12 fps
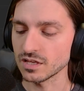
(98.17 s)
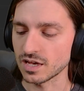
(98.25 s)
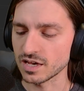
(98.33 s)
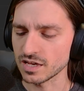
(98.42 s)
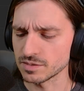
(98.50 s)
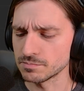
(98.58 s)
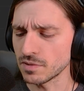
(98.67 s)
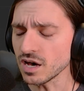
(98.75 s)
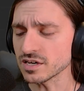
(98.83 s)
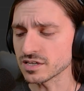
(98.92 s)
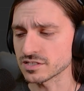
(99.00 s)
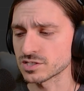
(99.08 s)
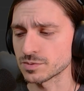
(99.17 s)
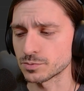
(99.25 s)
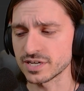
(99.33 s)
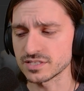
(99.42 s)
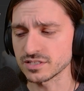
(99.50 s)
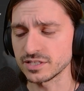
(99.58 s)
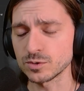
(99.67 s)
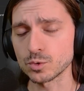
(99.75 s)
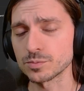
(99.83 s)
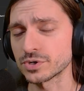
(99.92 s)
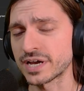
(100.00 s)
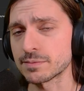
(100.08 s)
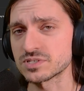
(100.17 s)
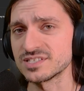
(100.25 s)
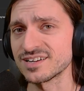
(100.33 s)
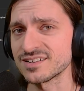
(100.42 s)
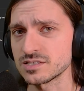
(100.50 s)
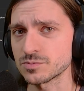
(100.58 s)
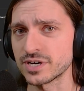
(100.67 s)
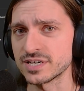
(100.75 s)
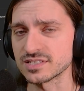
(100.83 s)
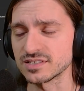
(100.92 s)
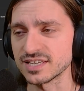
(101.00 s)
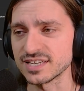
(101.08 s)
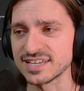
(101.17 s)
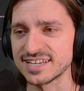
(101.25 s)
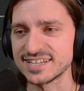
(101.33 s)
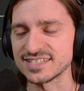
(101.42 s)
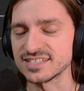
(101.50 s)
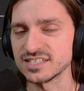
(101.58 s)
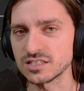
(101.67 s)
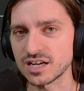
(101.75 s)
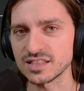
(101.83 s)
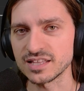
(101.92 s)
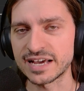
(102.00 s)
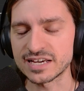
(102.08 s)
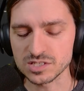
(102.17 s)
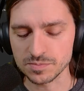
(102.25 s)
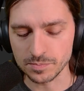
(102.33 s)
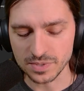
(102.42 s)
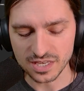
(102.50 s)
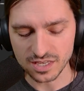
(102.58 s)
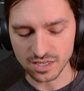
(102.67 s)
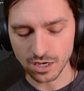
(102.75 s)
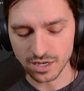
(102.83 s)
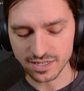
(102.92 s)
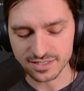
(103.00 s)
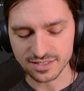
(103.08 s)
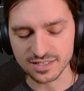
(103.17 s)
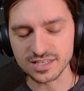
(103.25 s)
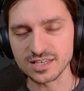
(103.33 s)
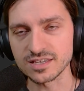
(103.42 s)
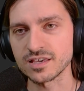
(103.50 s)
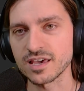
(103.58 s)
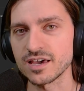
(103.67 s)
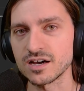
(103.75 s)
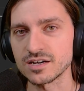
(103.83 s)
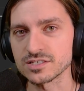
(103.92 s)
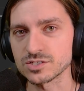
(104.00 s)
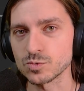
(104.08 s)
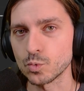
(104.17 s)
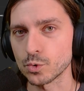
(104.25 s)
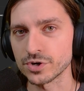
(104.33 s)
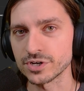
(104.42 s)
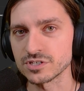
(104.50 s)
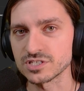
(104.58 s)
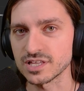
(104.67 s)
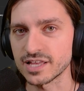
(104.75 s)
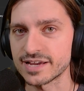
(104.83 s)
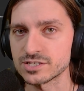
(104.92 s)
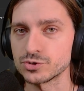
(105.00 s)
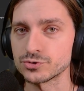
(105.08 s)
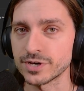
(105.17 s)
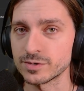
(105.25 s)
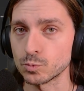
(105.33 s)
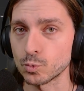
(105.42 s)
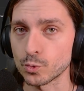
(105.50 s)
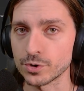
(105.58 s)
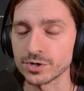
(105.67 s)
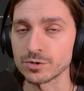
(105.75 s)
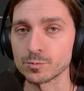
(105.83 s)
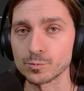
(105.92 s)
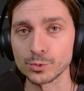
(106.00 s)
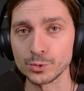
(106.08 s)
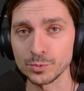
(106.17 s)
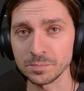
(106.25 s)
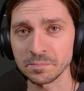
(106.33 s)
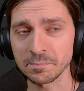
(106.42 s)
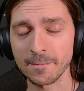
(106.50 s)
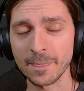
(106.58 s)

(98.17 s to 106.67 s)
The monk, surprisingly or perhaps not surprisingly, did not last beyond the Chaos Warrior / Dread Warrior room.